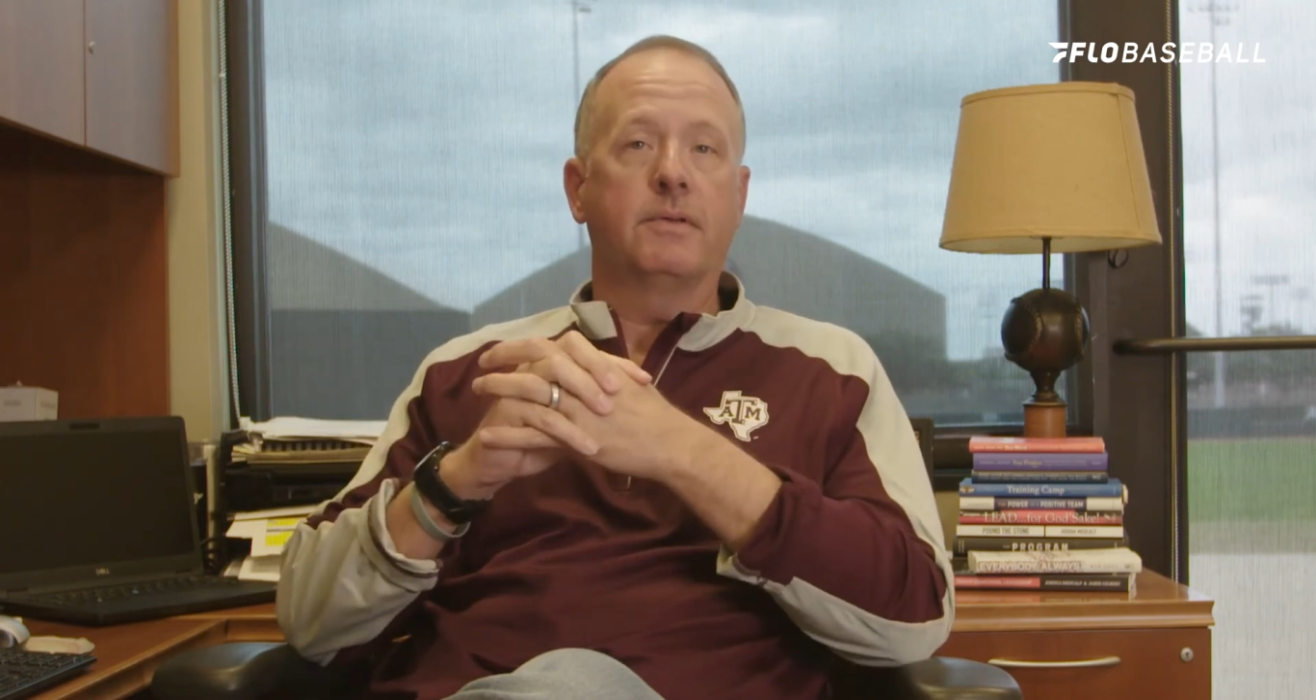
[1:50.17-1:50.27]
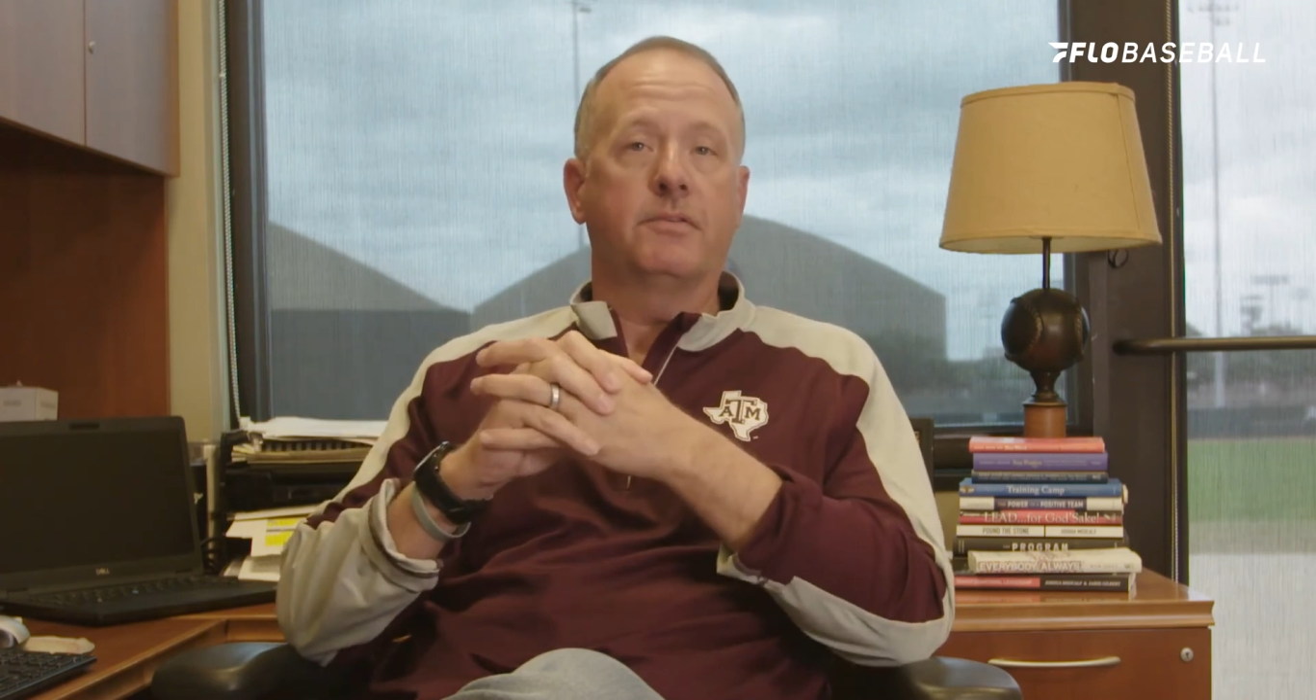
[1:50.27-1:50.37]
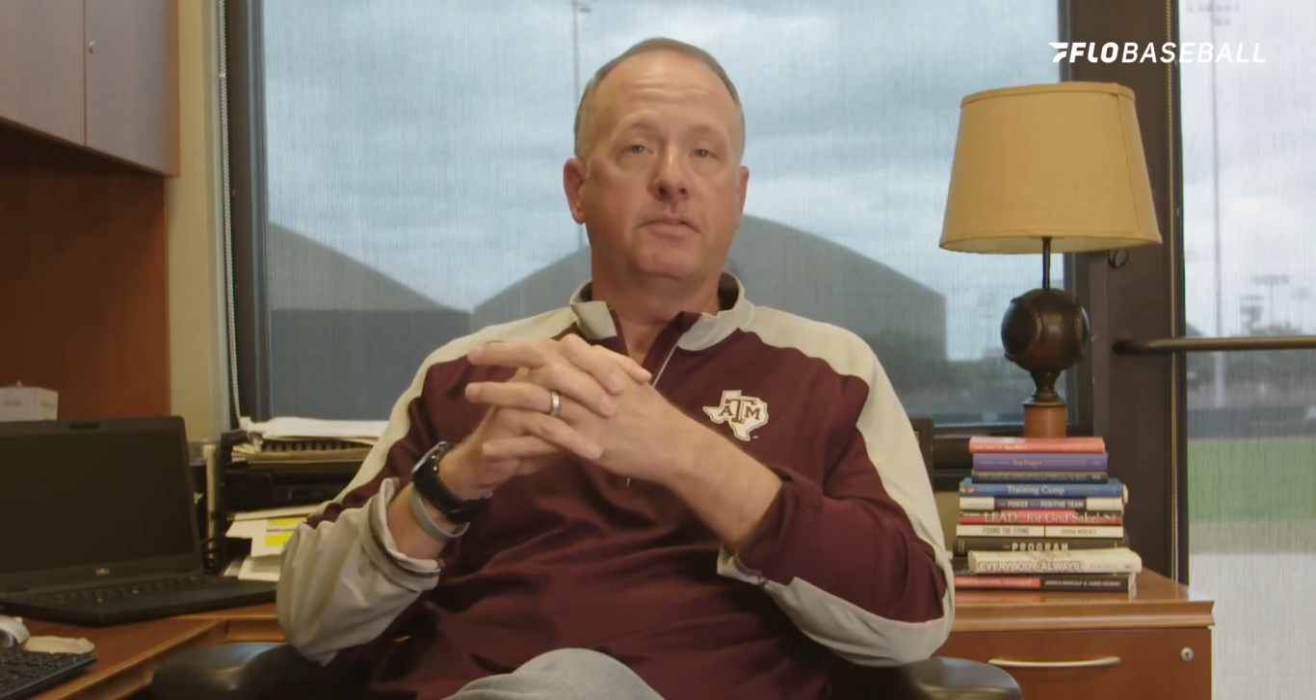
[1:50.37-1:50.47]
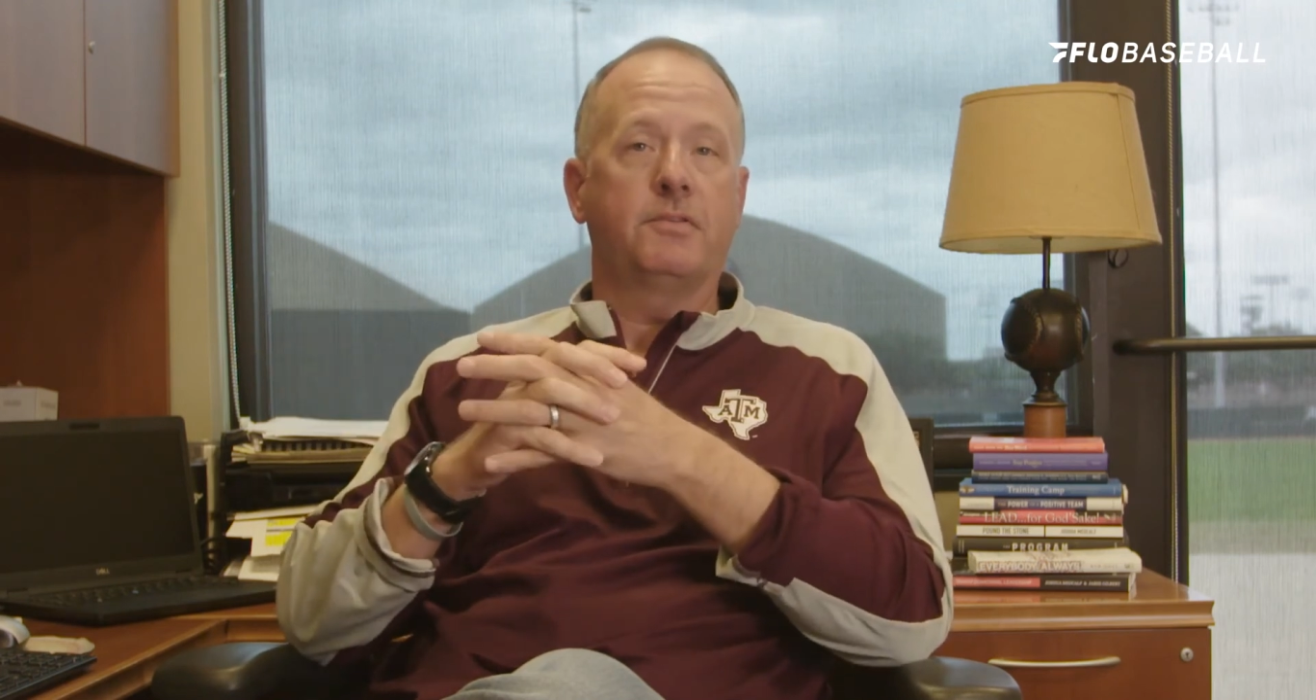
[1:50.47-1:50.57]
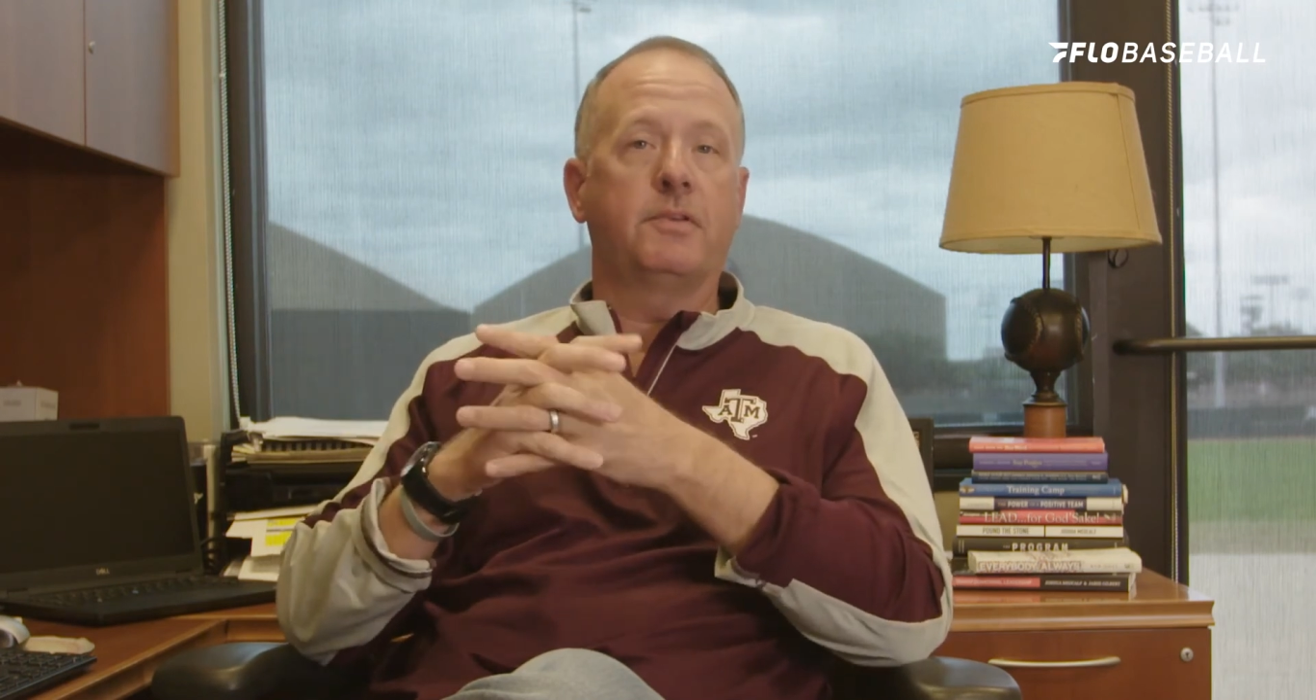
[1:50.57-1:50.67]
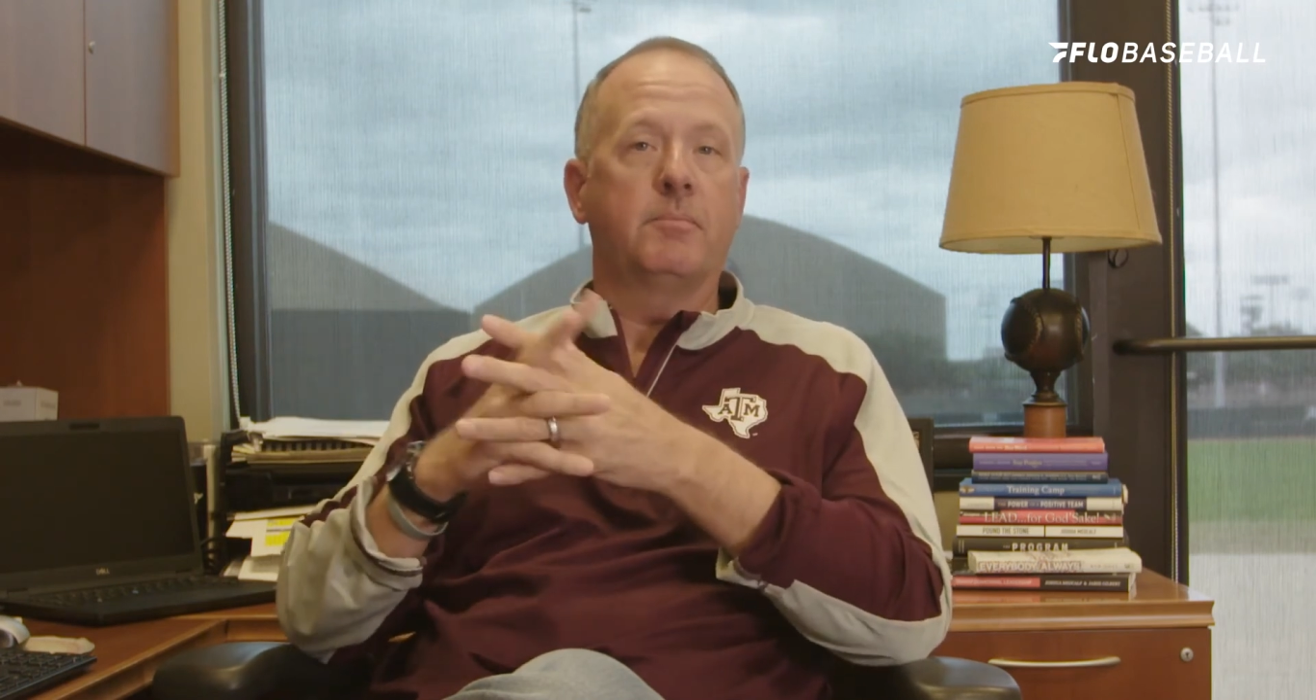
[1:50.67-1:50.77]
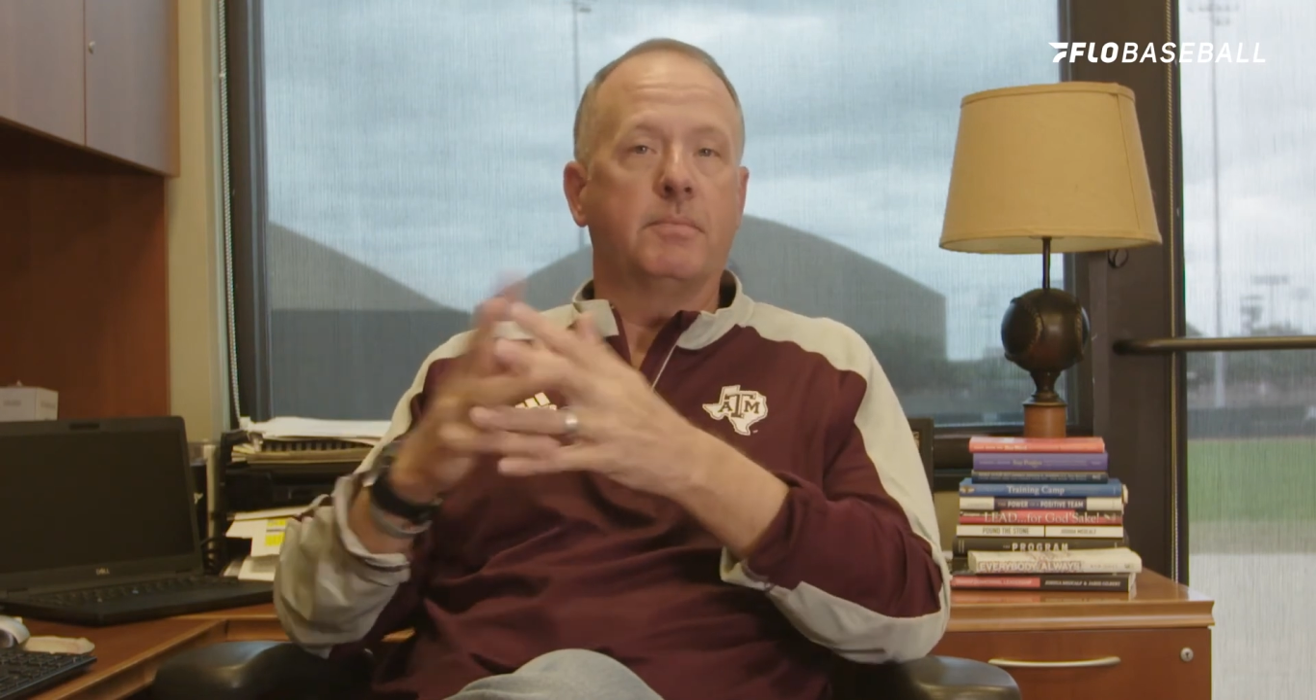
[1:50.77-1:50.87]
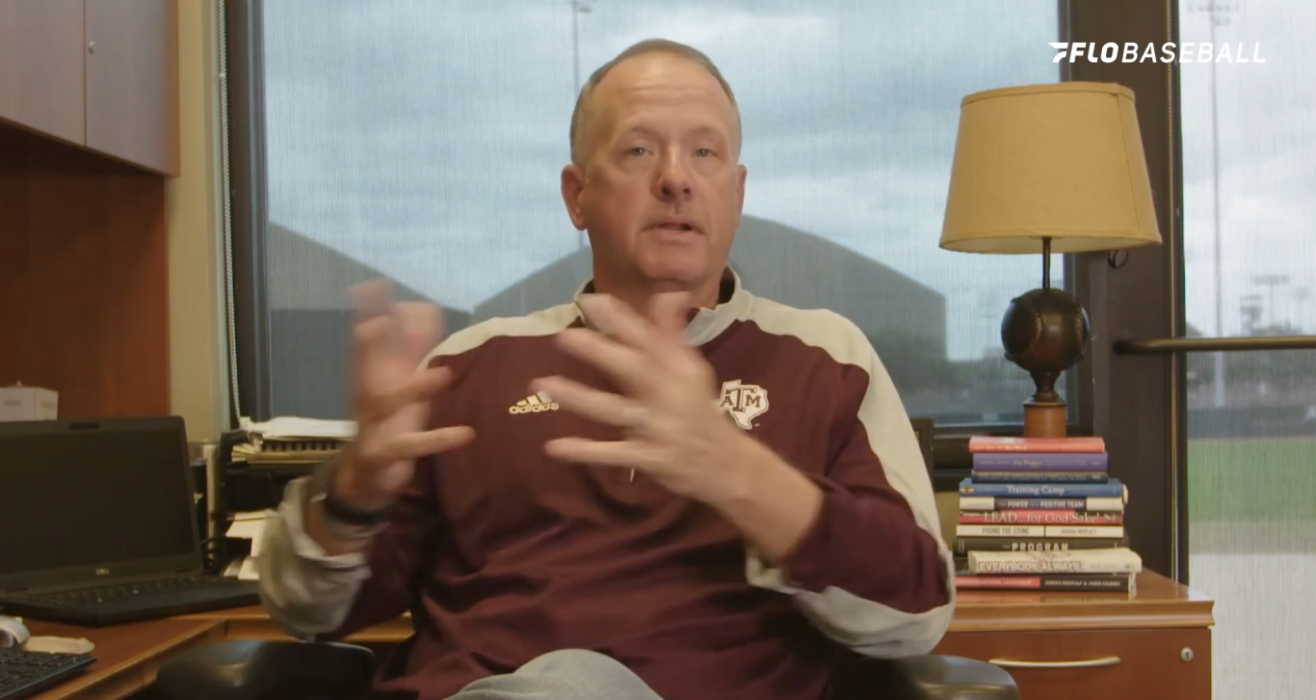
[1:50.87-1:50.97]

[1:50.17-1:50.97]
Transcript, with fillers: assistant,